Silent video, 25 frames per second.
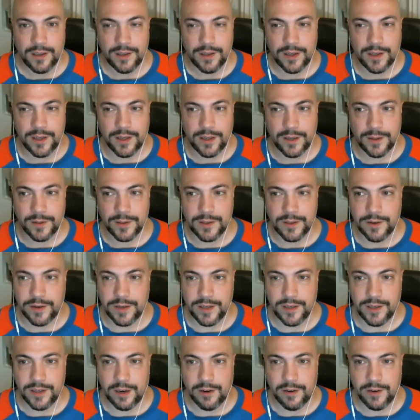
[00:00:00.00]
Uh, so
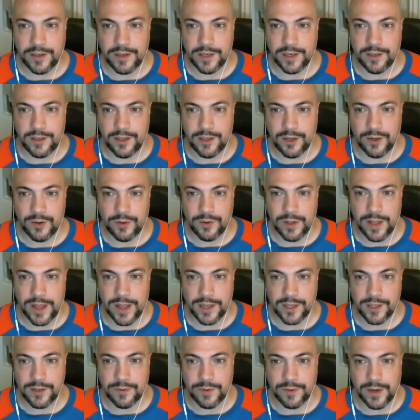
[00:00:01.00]
I, you know, I did two
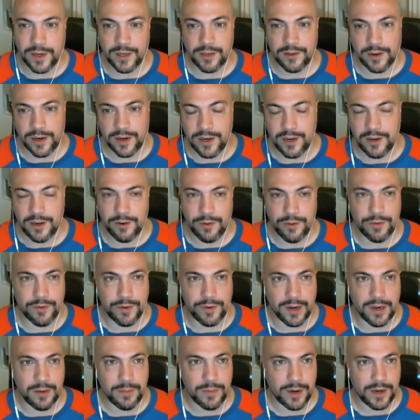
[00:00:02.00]
last week. Tried to do
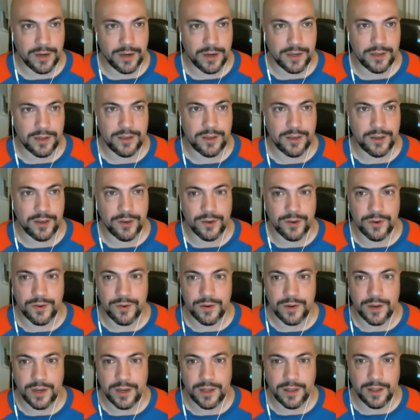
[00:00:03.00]
three, but I did
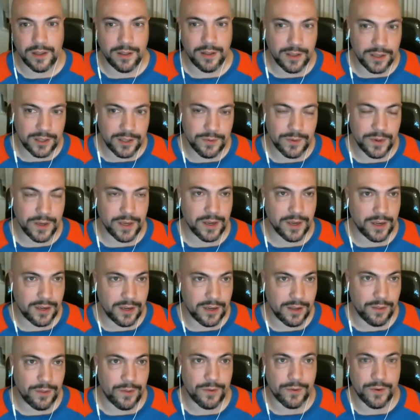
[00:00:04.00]
two, and then this week I
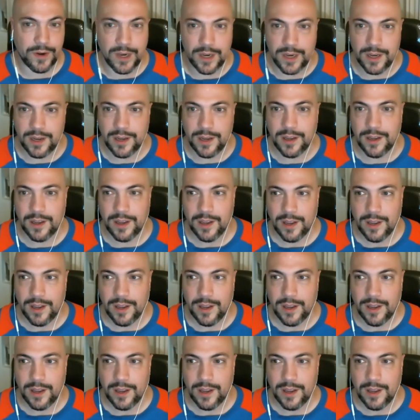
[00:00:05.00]
did three,